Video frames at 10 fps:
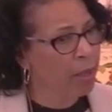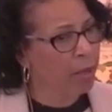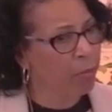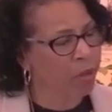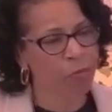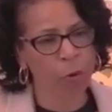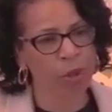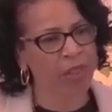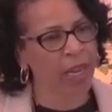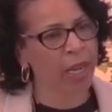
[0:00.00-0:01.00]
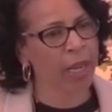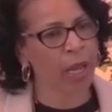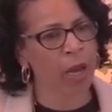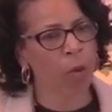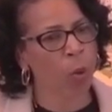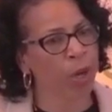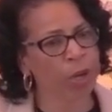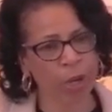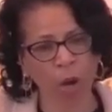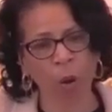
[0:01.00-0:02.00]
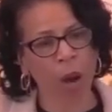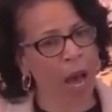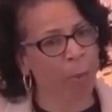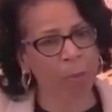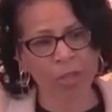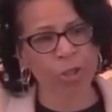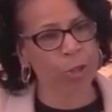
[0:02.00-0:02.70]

before they want to know how much you